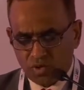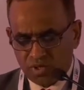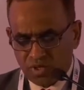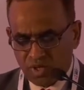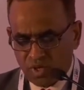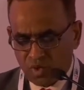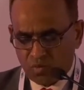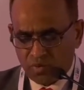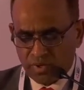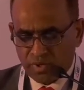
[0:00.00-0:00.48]

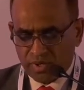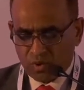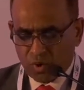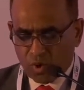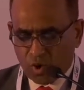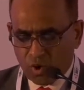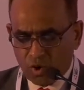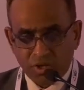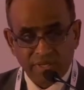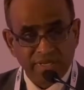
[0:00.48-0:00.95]
where
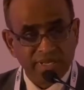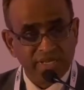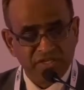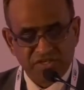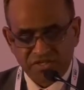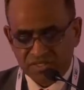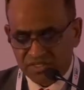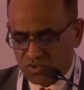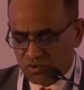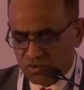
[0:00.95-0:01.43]
all
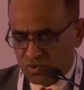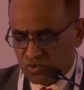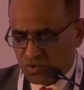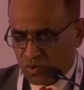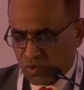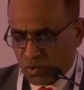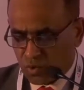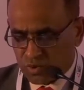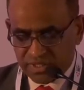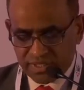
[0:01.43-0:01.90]
nations should
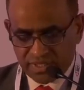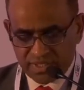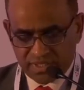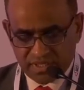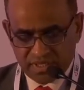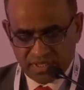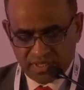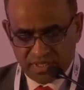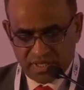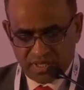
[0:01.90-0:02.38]

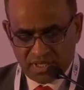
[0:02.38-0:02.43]
coordinate.